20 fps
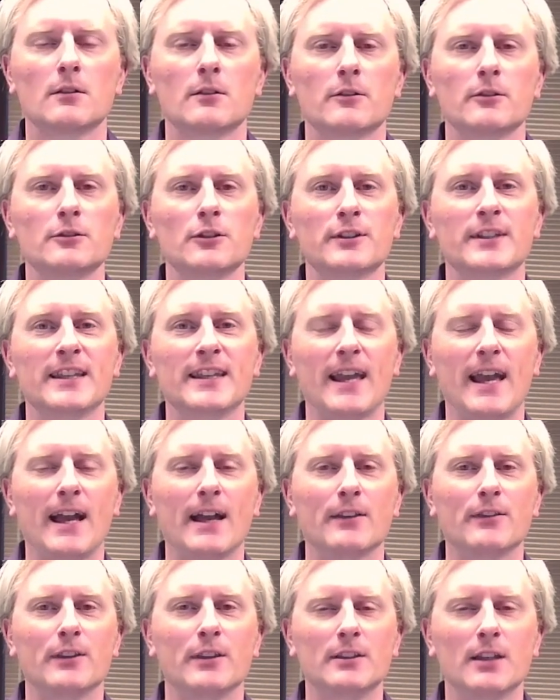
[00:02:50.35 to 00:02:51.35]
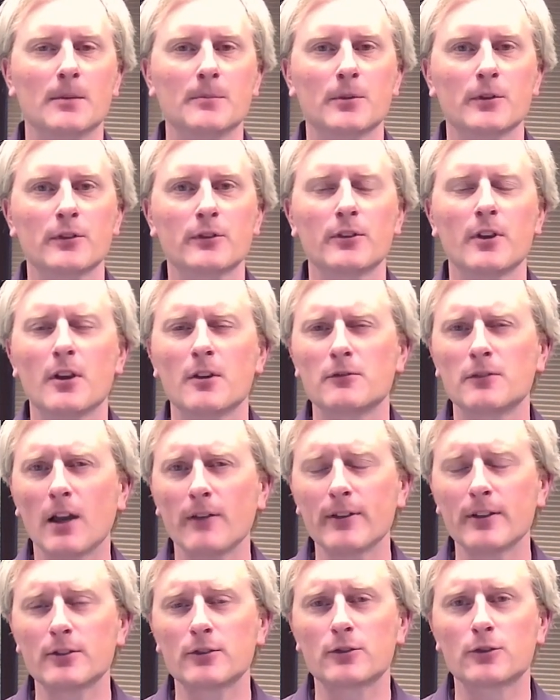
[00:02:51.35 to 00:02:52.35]
So looking at the numbers,
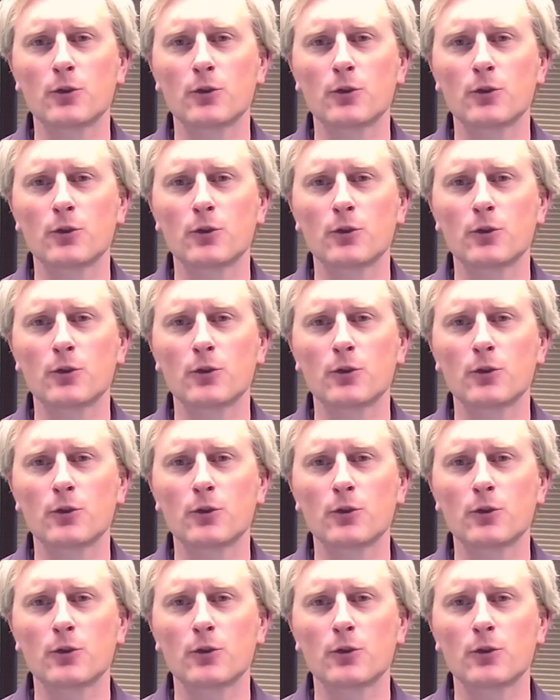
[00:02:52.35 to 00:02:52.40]
Revit